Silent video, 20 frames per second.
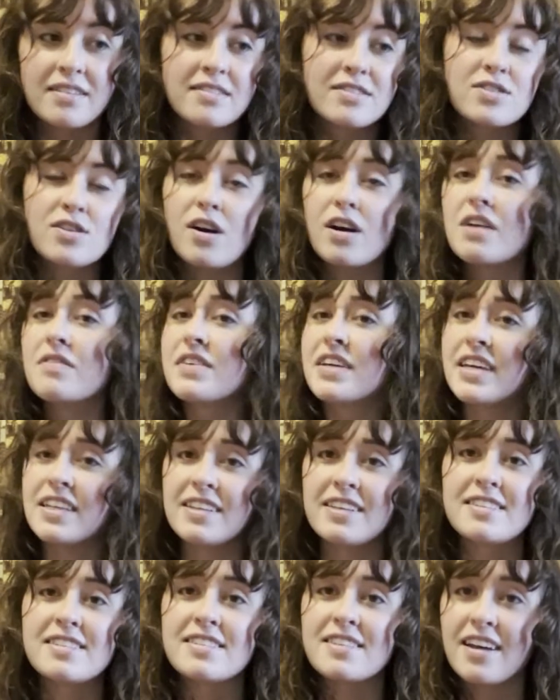Song of
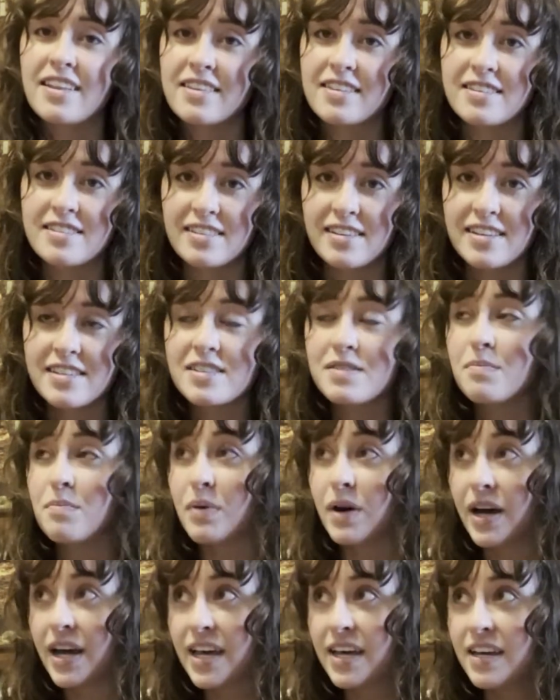Achilles is on this list,
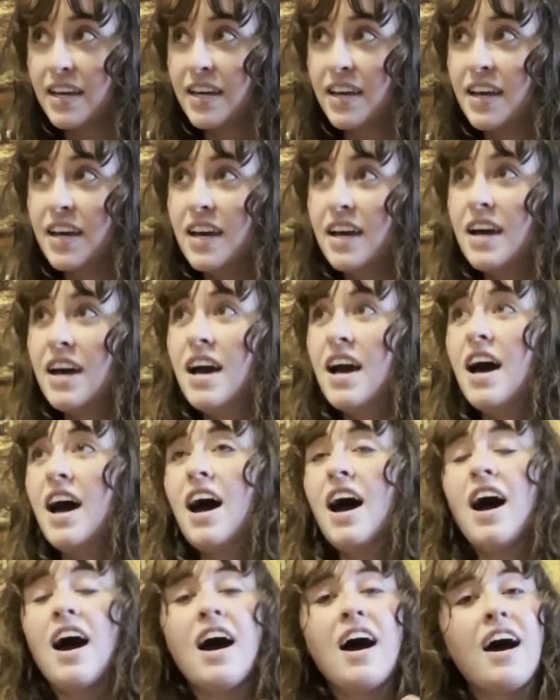but
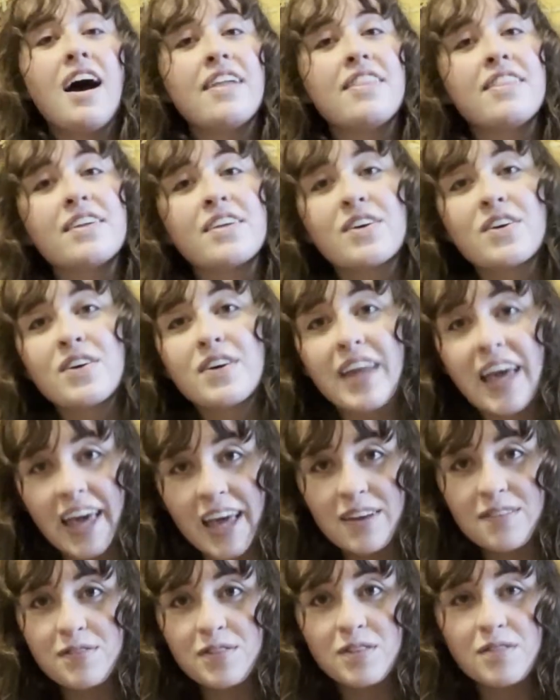I think a good
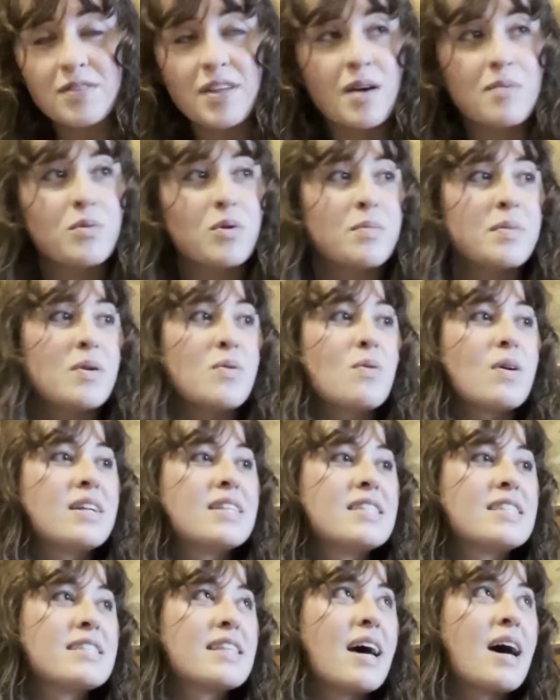handful of them will be
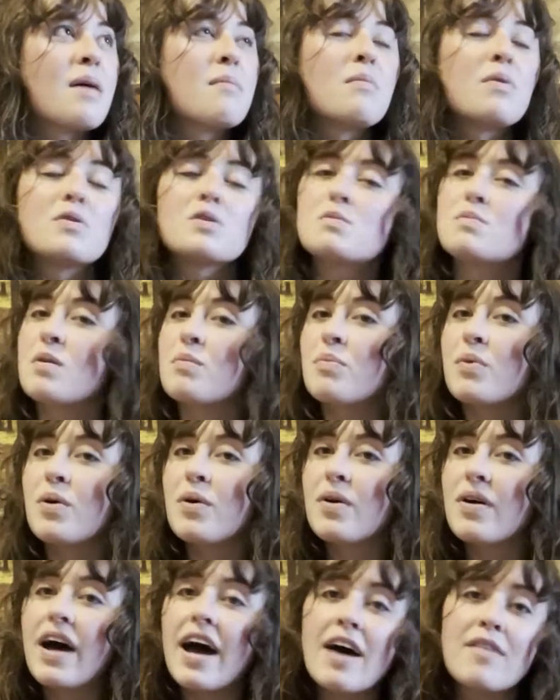ones that most
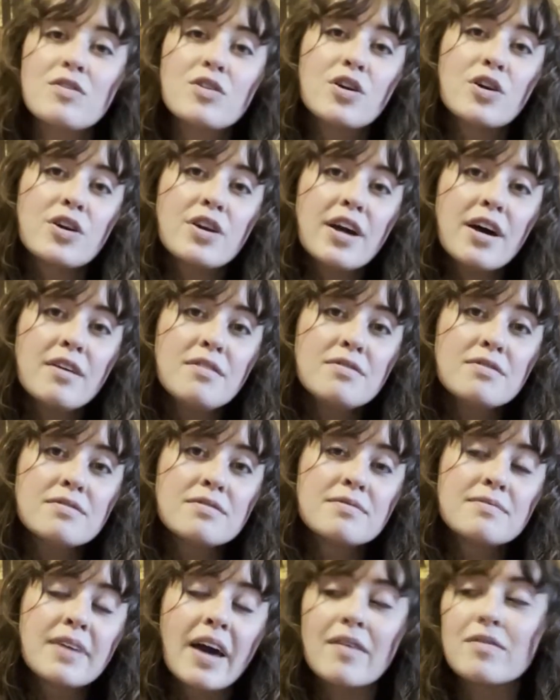people haven't heard of,
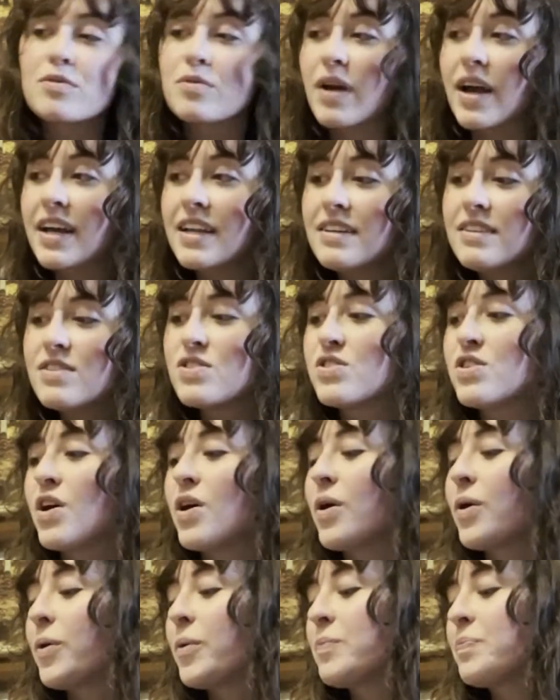haven't read,
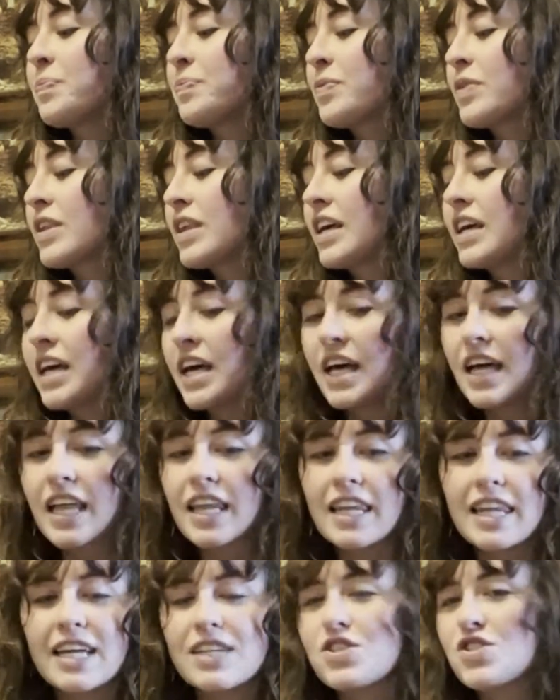so
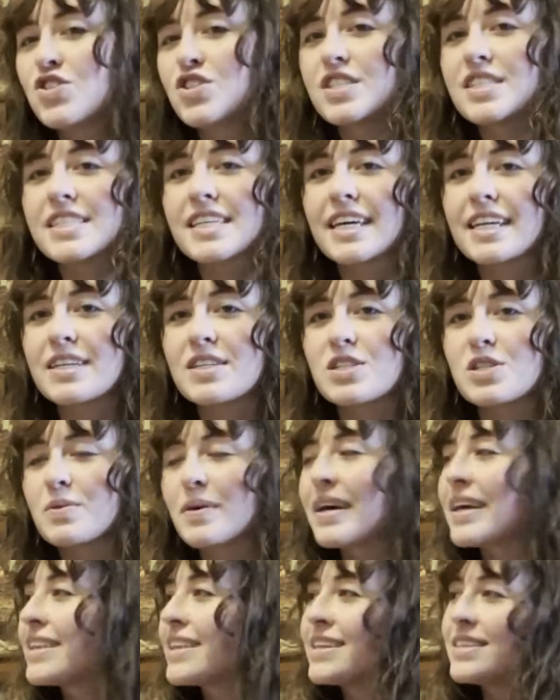let's just get into
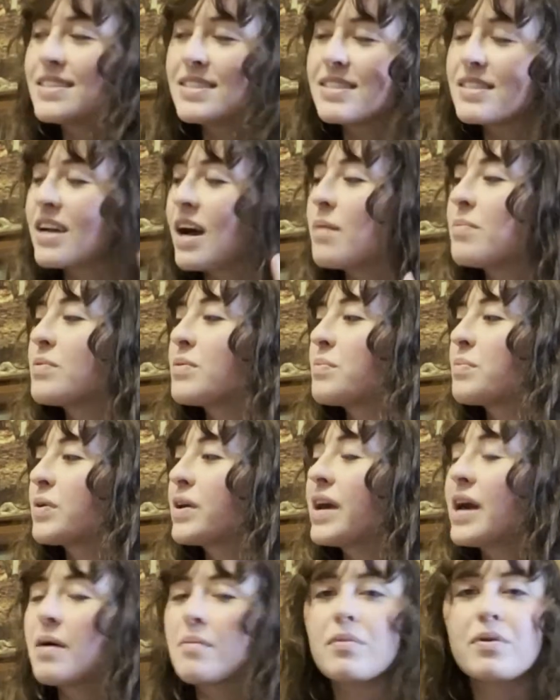it. Let's stop the
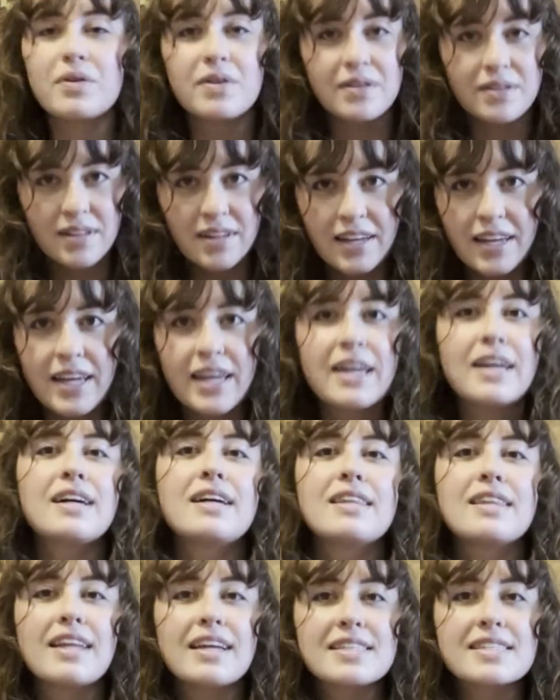preamble.
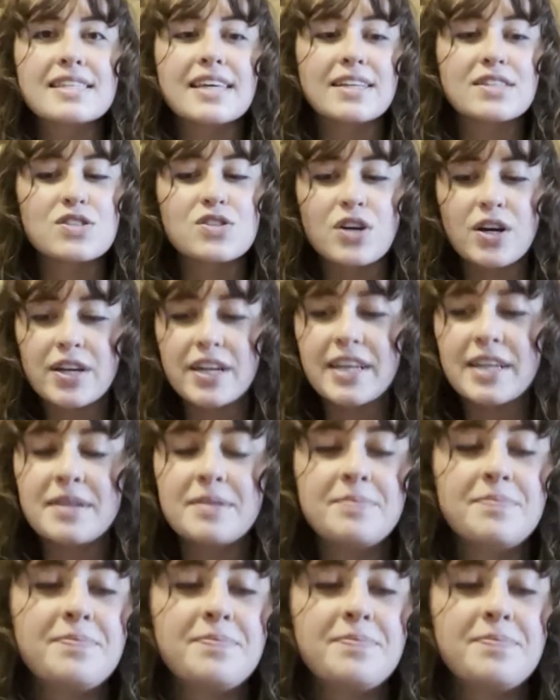Let's get started.